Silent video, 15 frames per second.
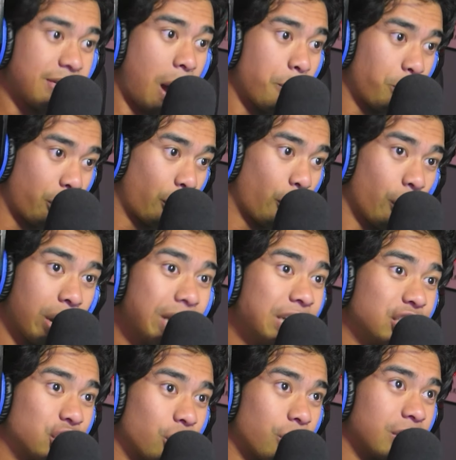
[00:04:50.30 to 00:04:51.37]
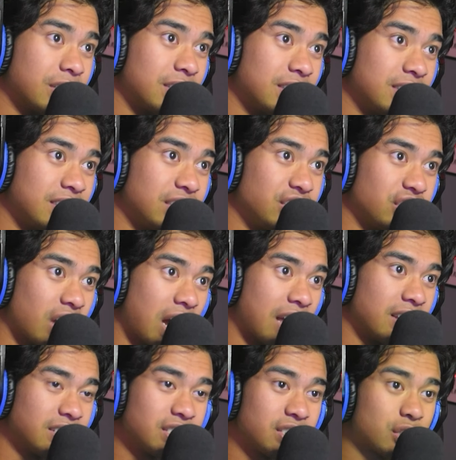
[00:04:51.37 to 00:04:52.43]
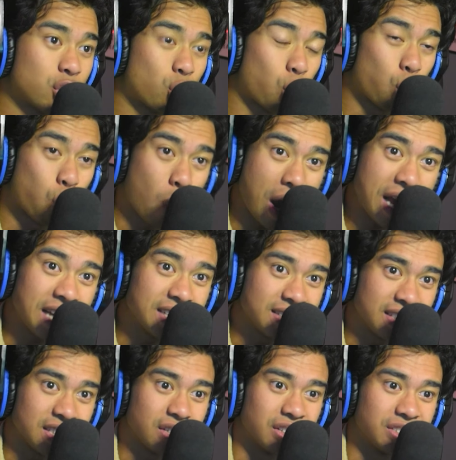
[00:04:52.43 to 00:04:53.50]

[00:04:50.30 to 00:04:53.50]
I'm pretty sure this is CGI. This is crazy good